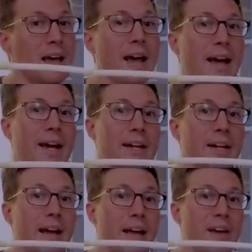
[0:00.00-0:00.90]
And
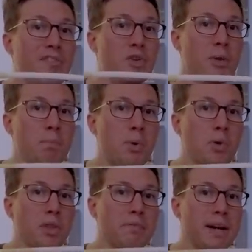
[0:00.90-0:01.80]
if you can
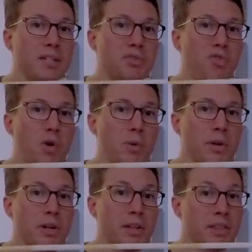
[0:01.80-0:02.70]
pull the mast
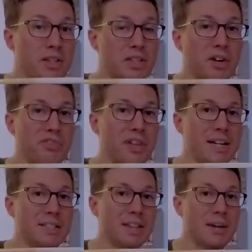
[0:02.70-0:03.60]
forward, the sail
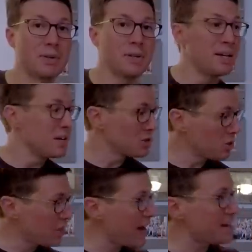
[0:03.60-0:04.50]
flattens out. So
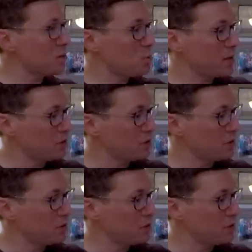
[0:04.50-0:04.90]
that is what you're